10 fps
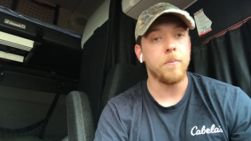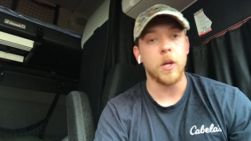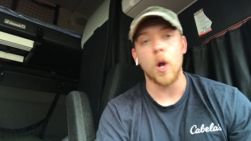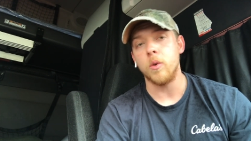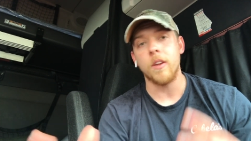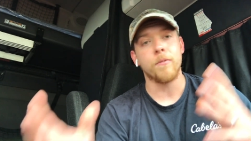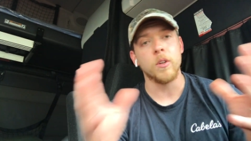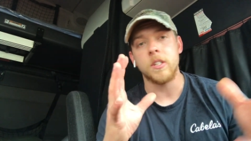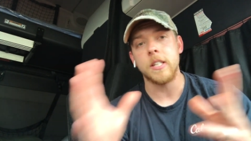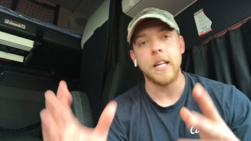You know,
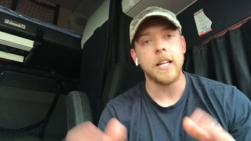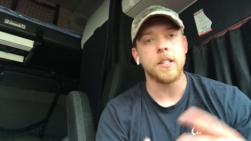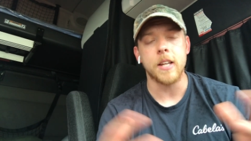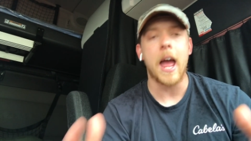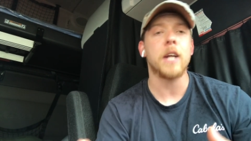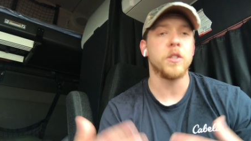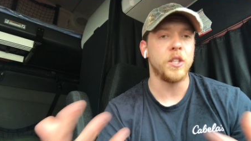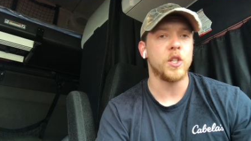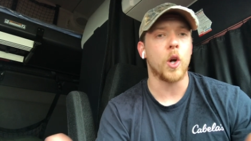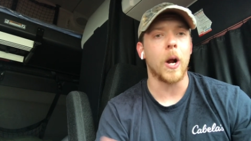different scenes, and actually
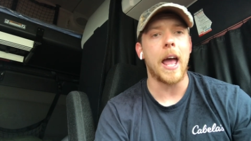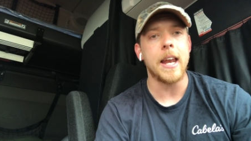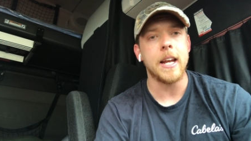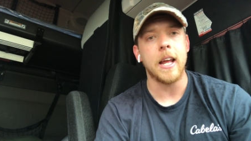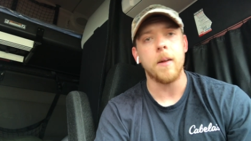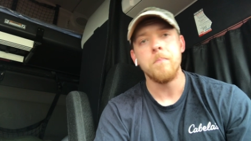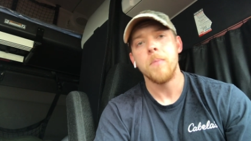start editing